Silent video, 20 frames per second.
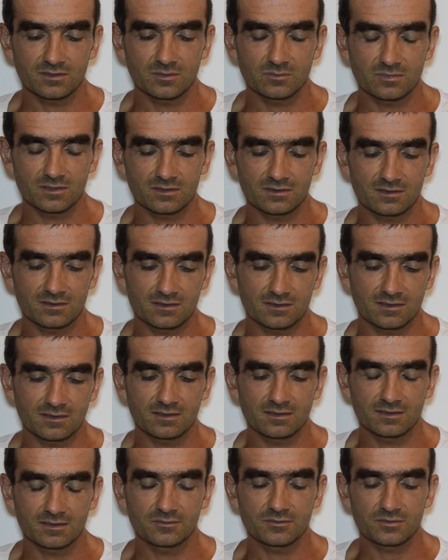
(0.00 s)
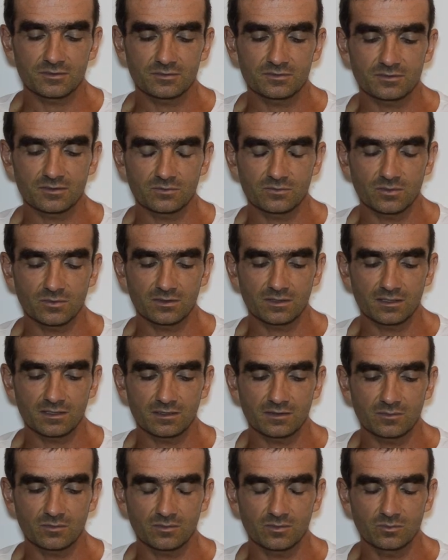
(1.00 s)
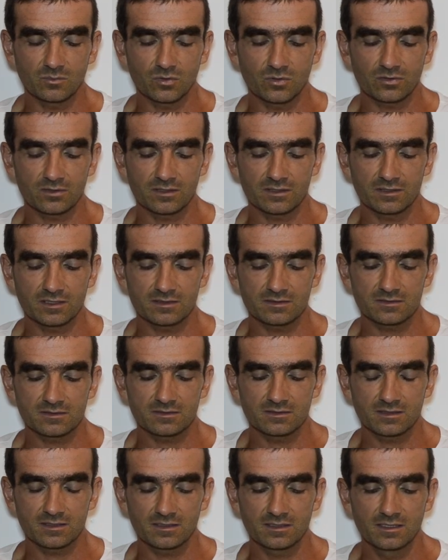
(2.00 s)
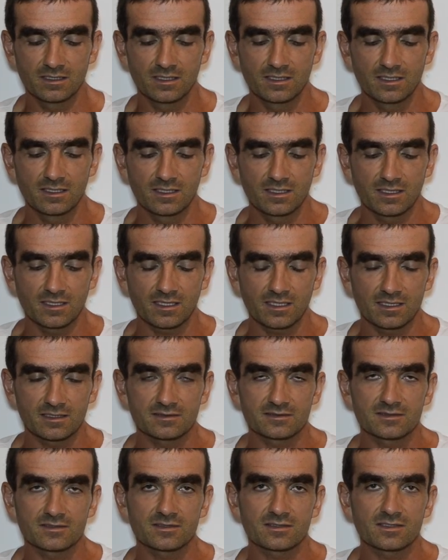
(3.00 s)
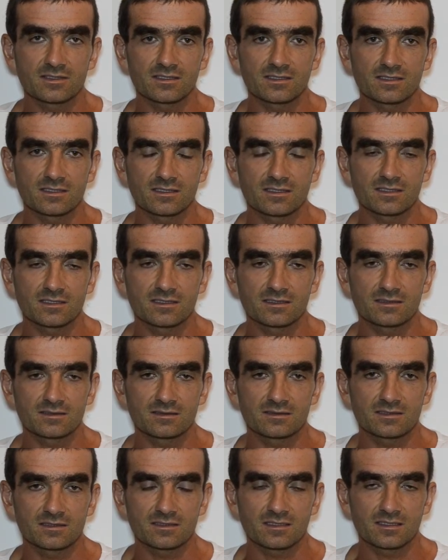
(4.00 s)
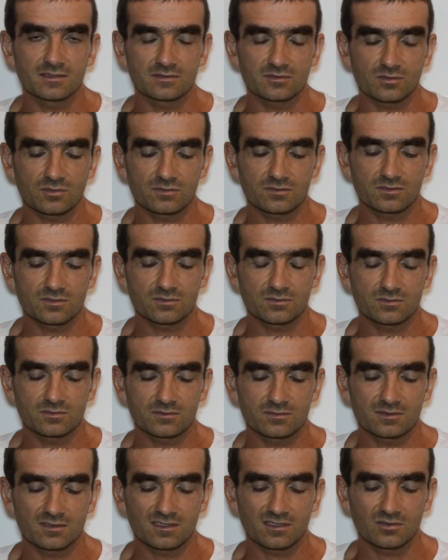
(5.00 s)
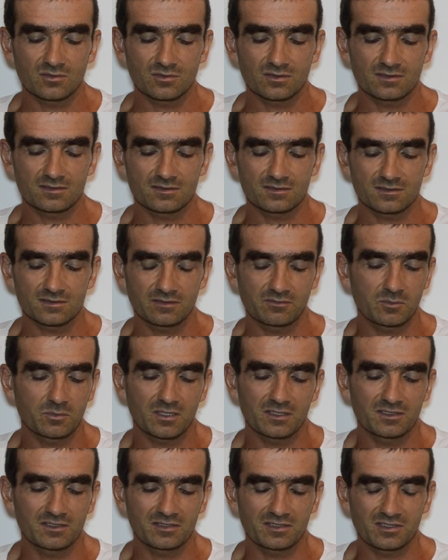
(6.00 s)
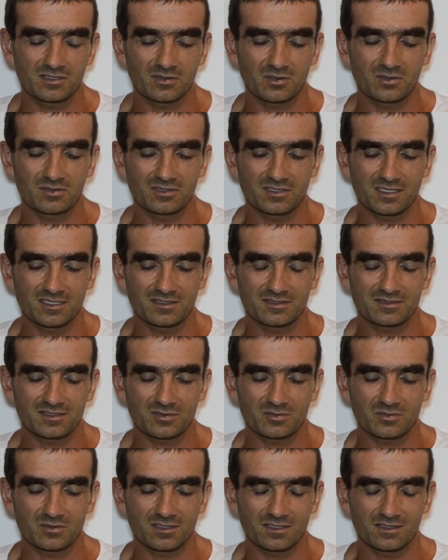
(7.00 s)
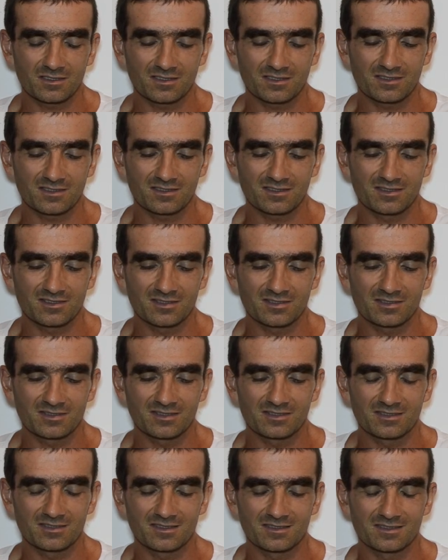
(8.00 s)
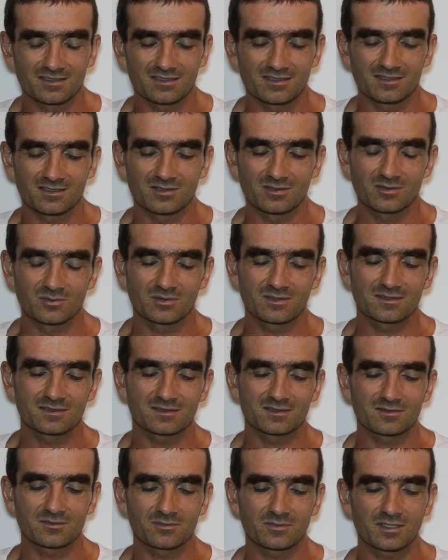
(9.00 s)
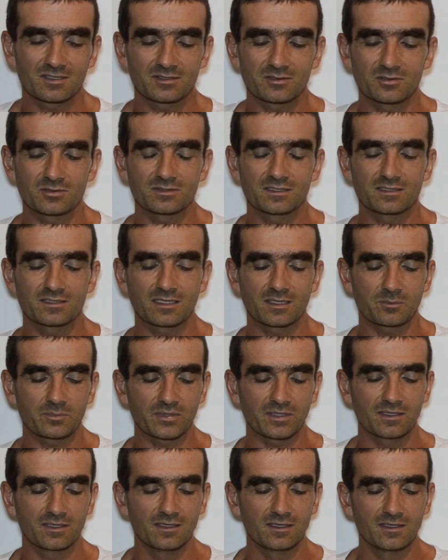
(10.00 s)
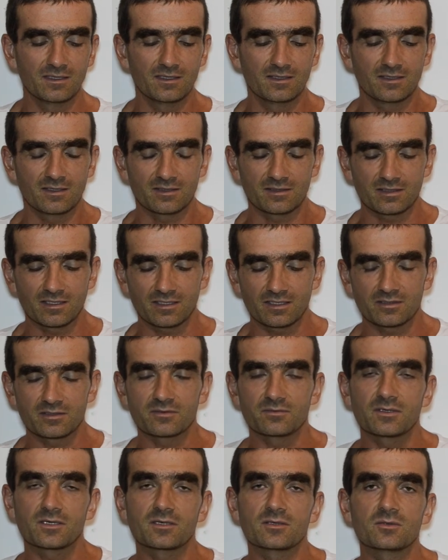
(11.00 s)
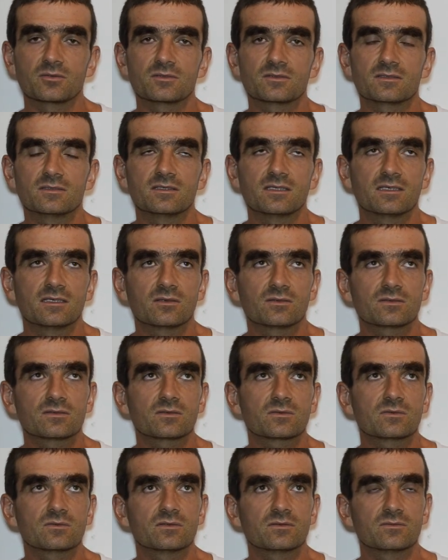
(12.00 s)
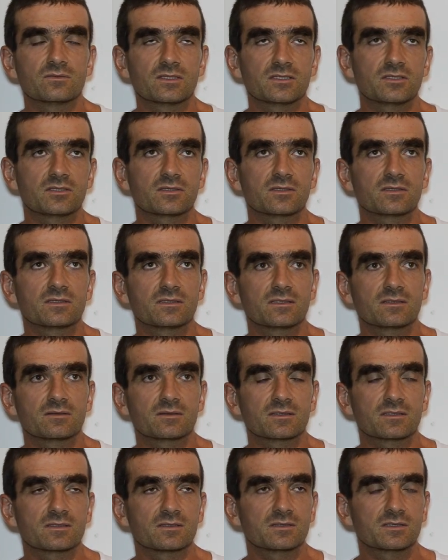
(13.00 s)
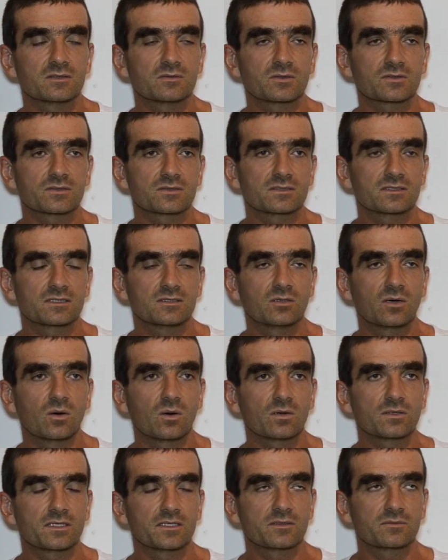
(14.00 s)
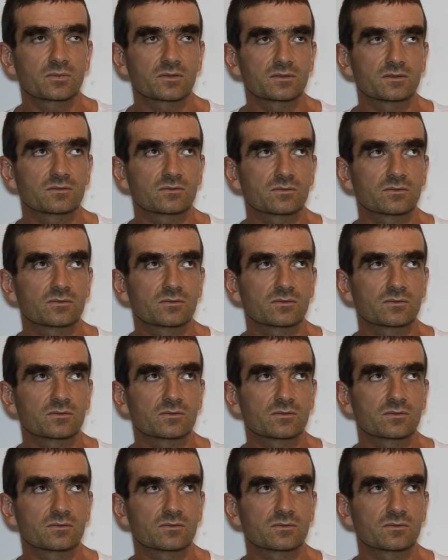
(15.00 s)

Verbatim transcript: him but uh, he was also walking more than yesterday and uh, yeah he also looks everybody all the runners are looking uh, uh looks really good and happy they had a very good day also the weather uh, it wasn't that hot and it was